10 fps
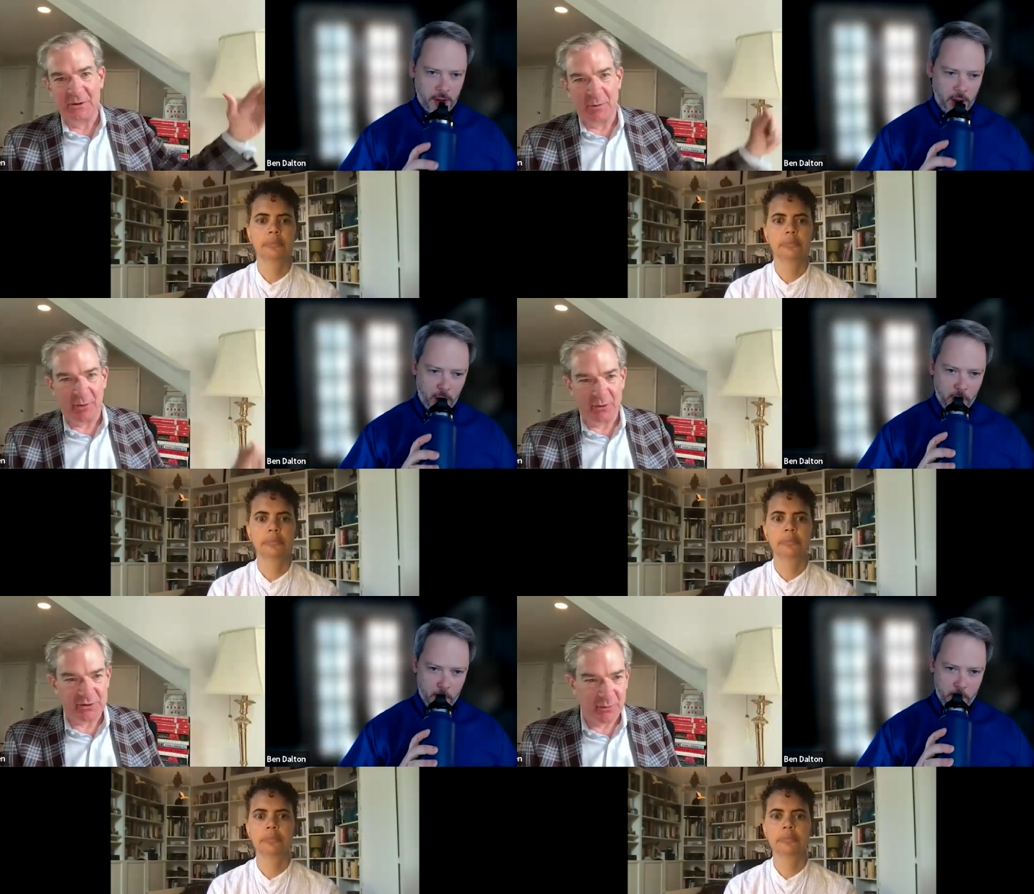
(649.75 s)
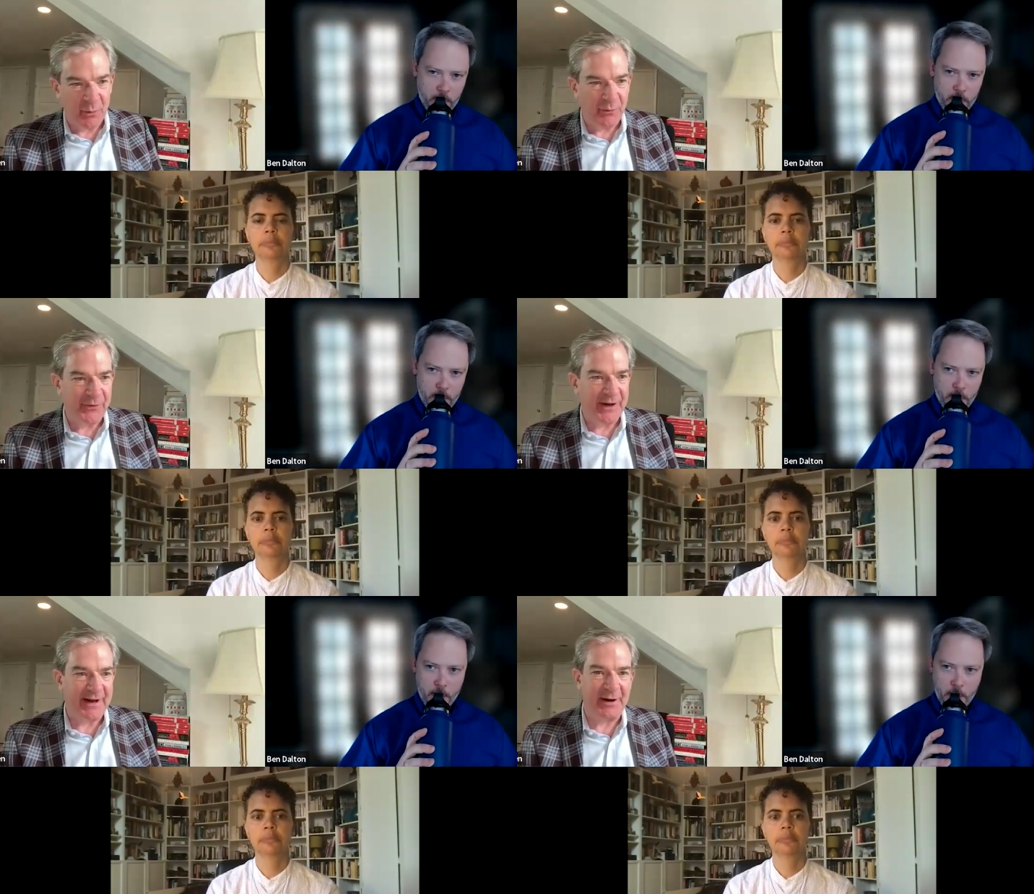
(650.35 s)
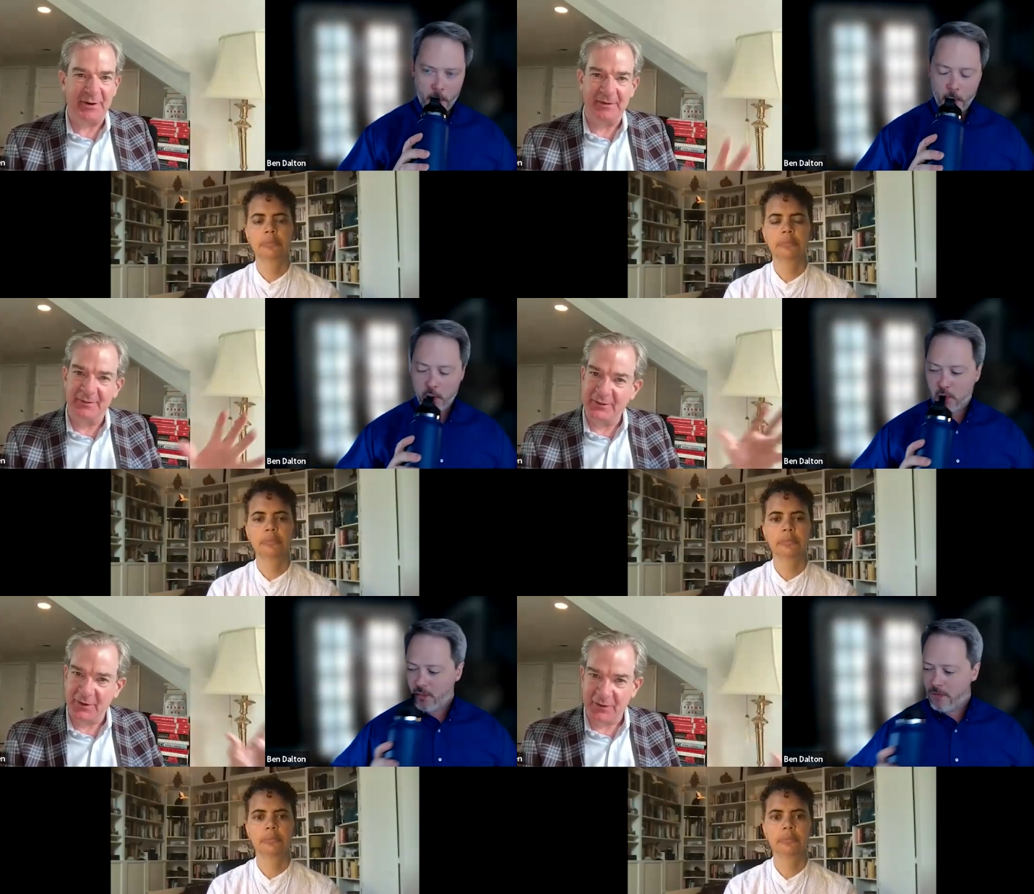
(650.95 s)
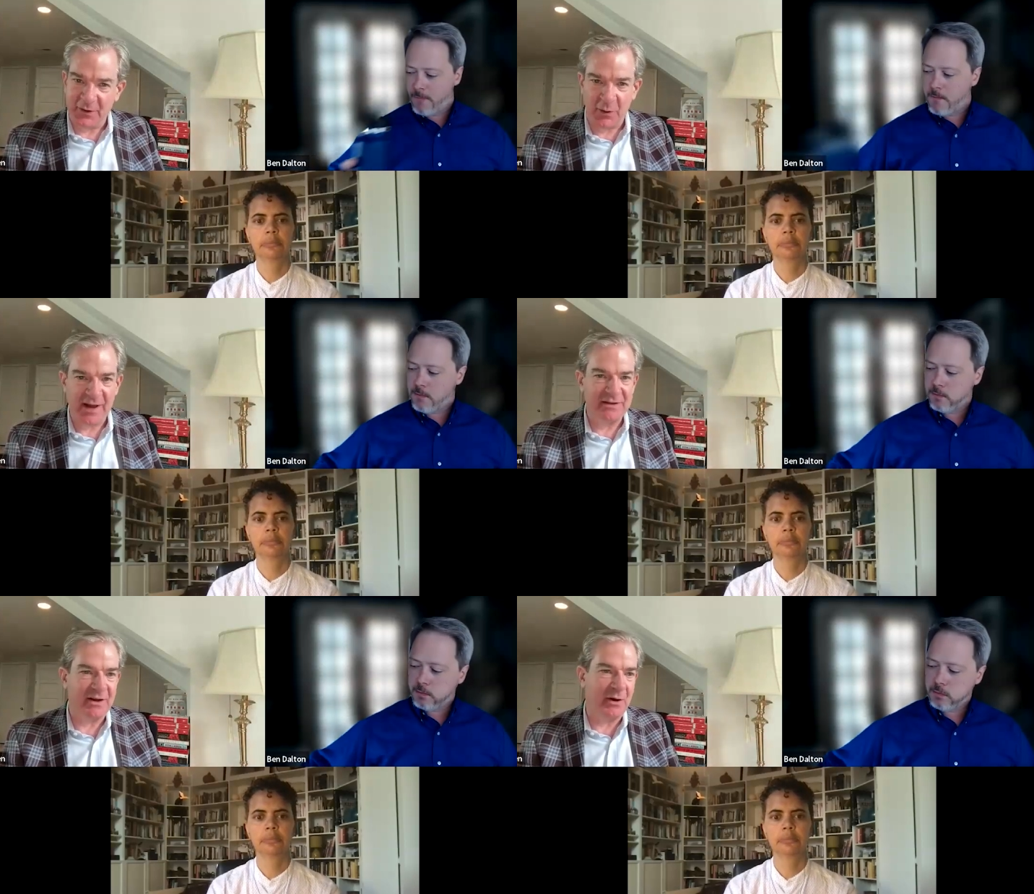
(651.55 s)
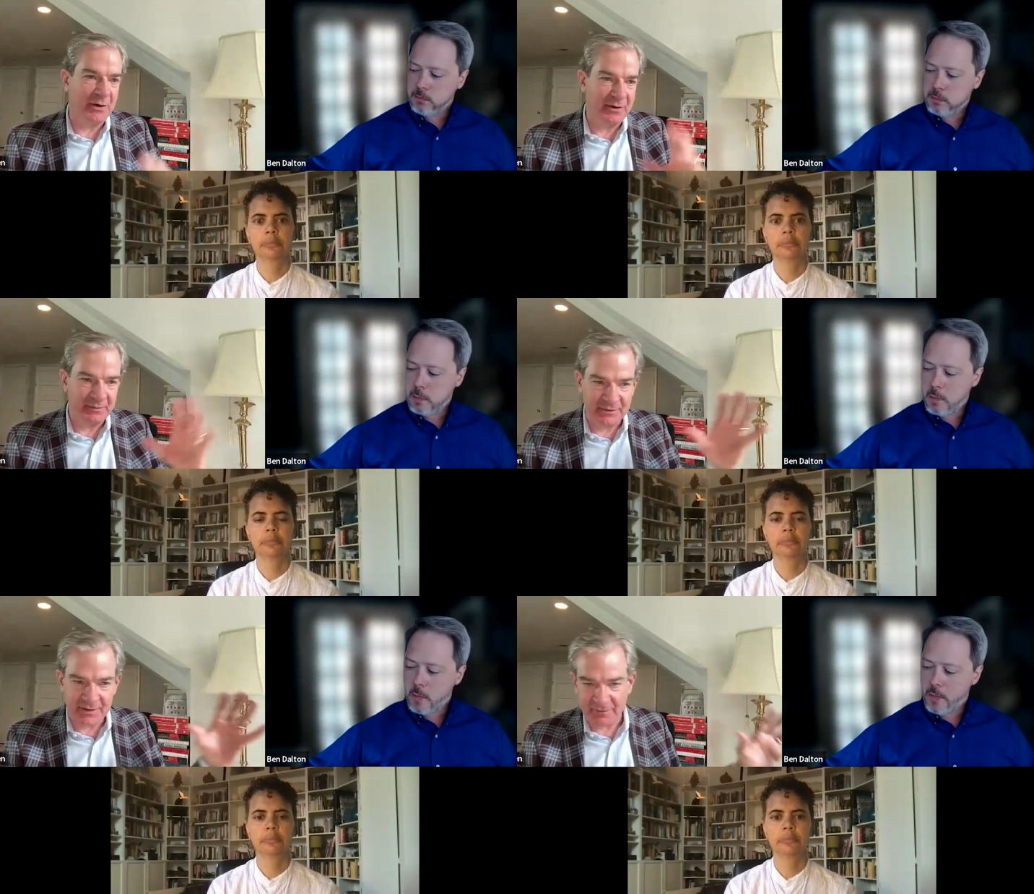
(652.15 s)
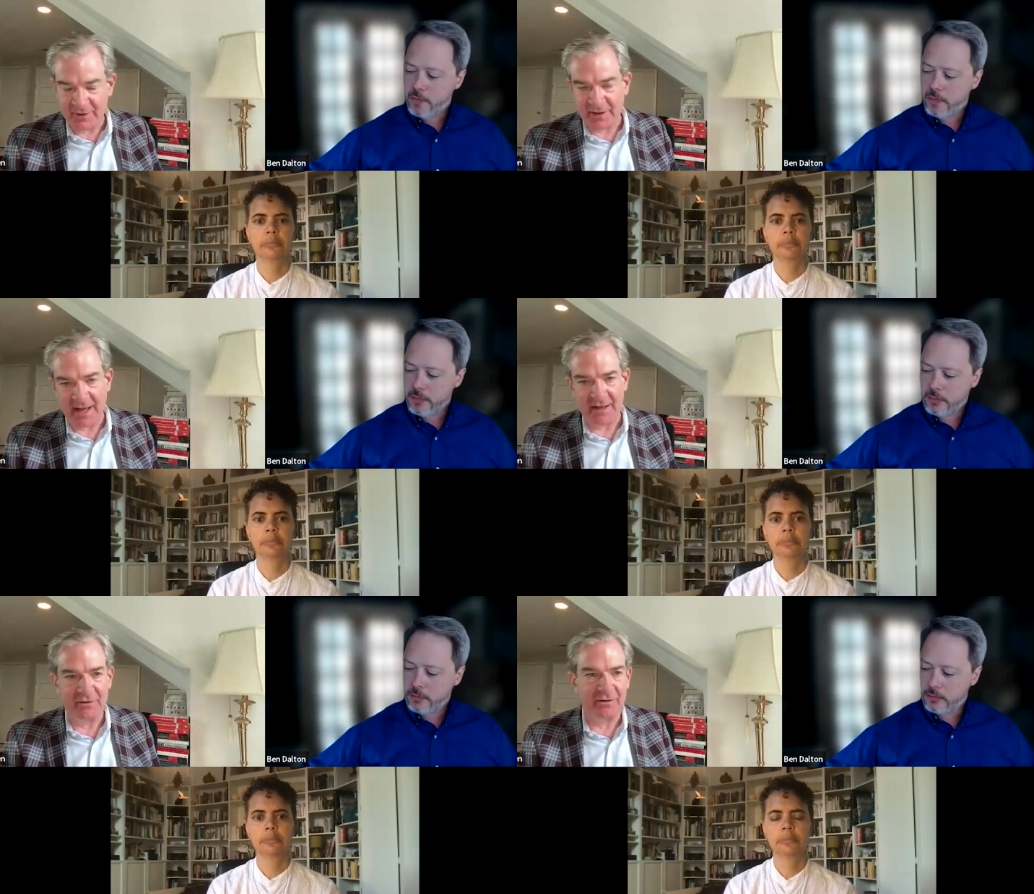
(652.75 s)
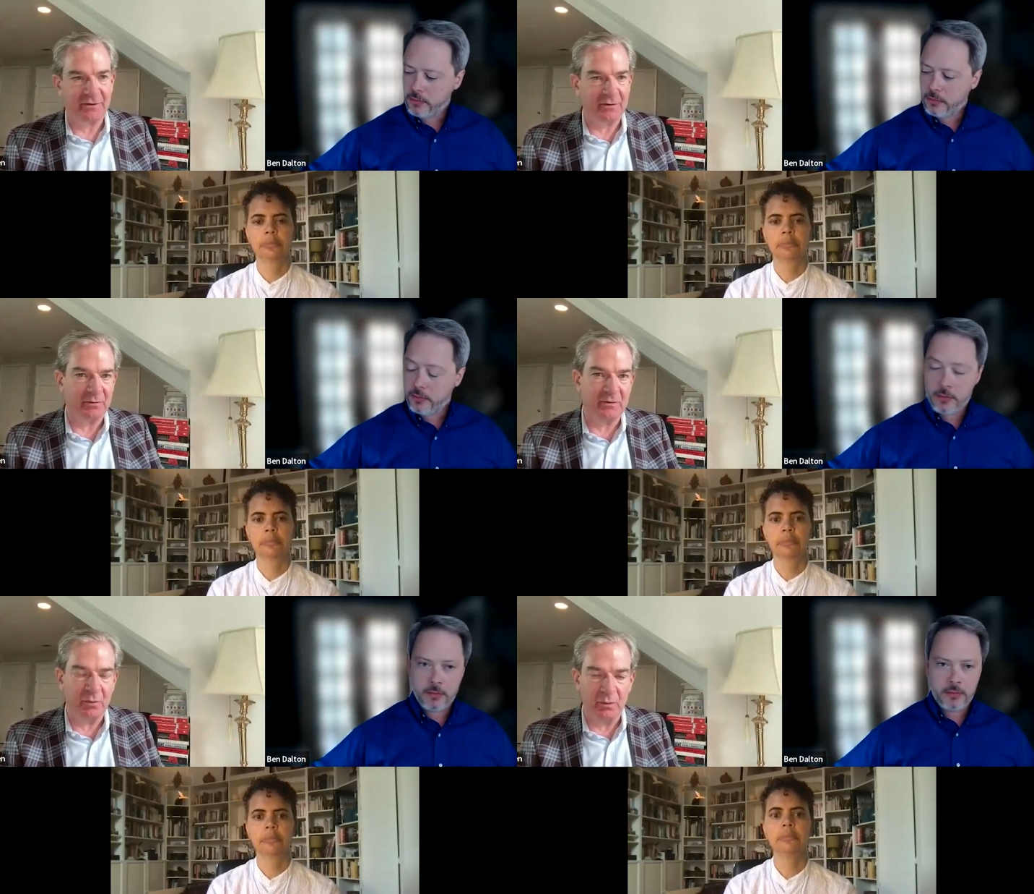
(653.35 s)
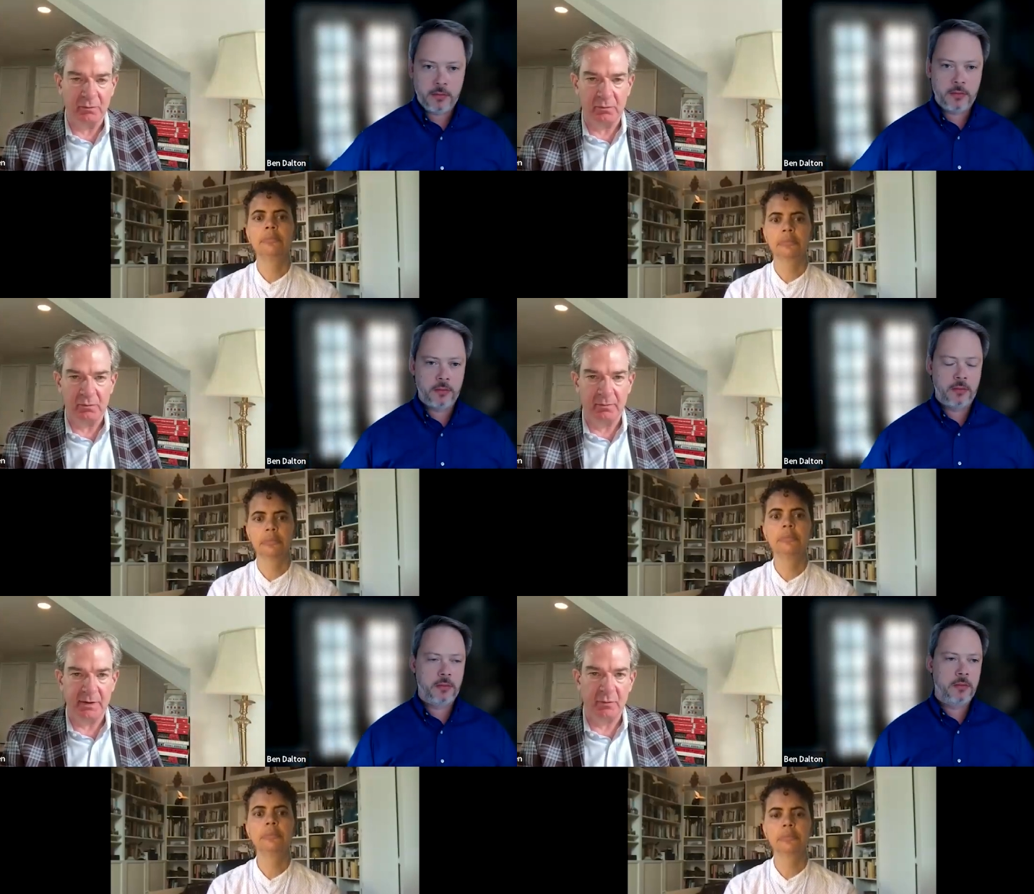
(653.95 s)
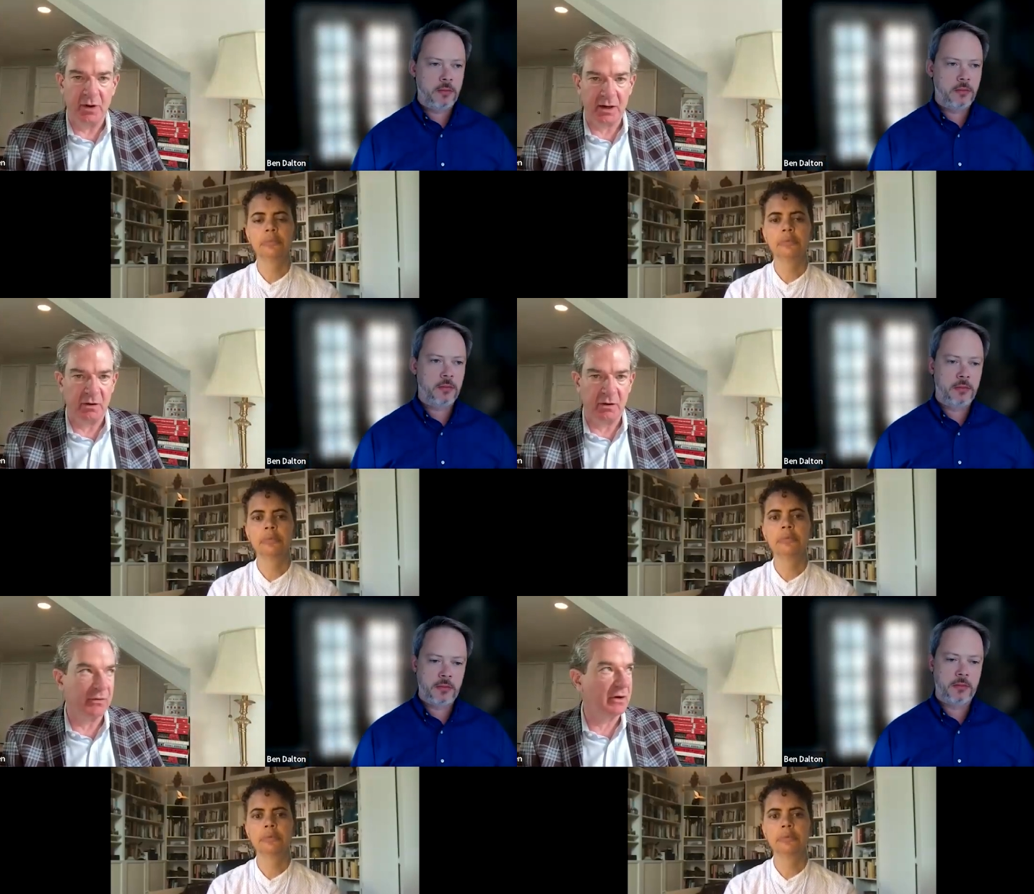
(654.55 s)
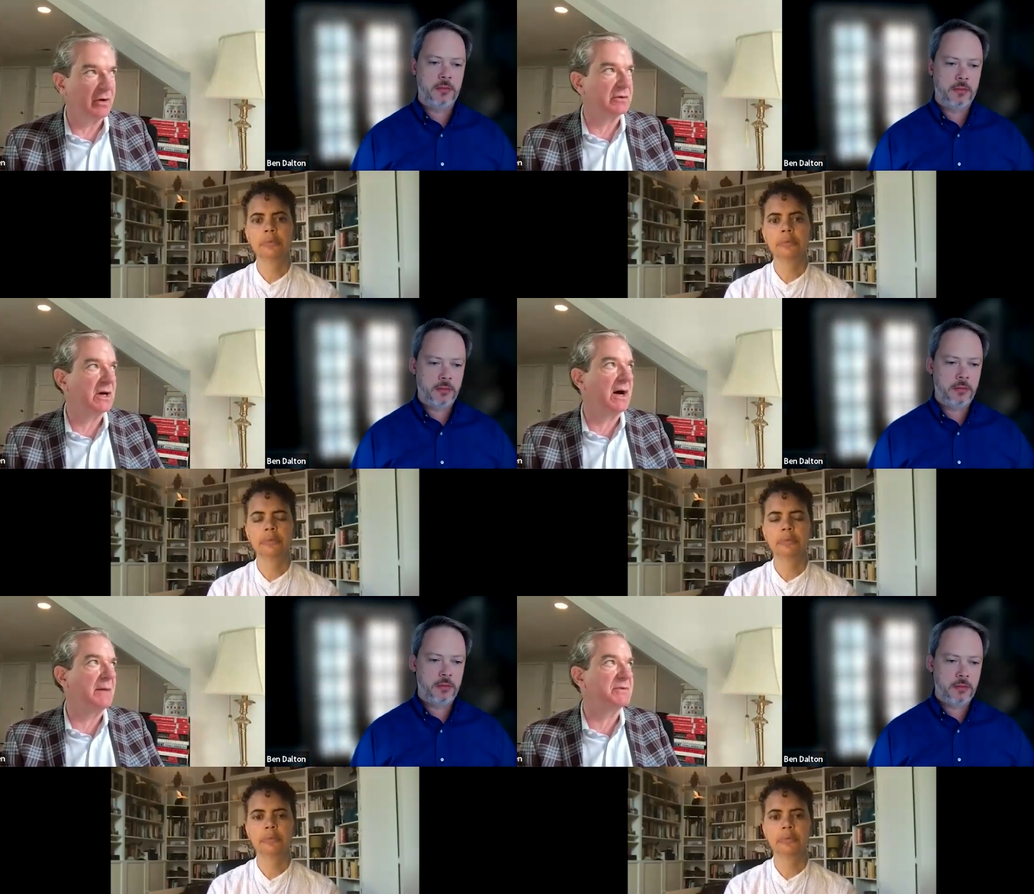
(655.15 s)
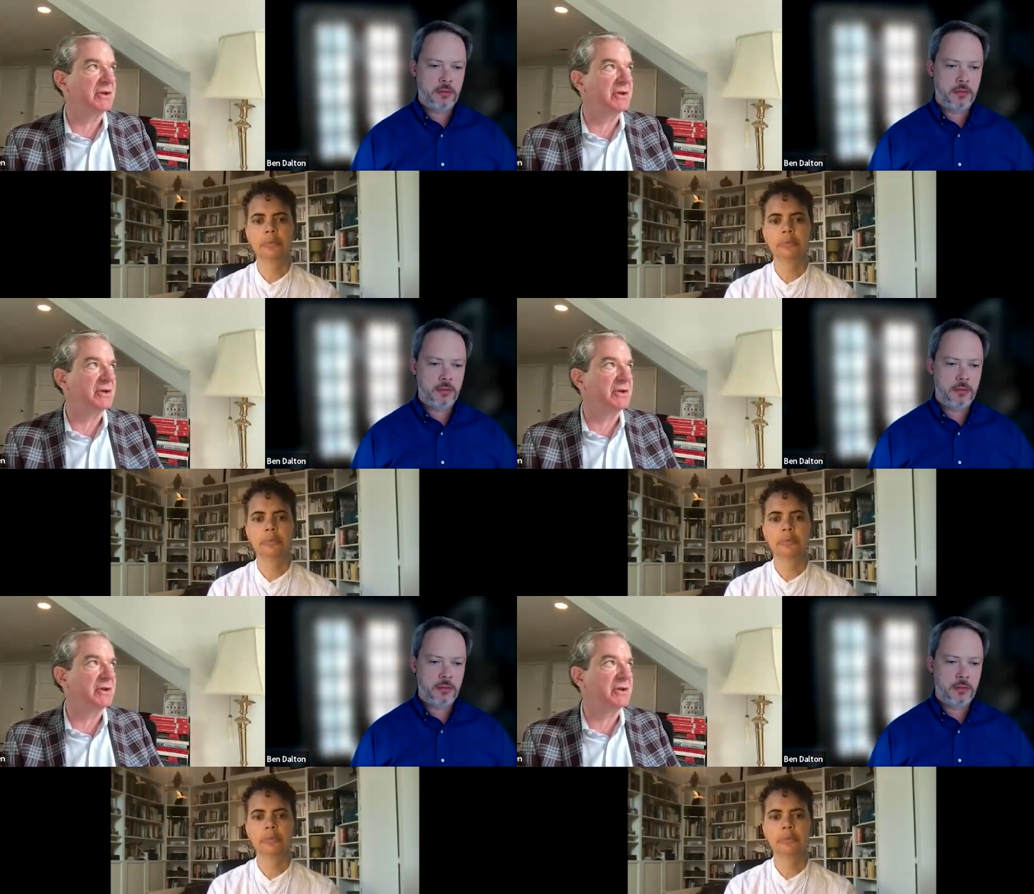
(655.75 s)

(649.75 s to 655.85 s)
Speaker 1: new approach to warfare and sort of the gray zone and stuff that Candace has been working on for a long time.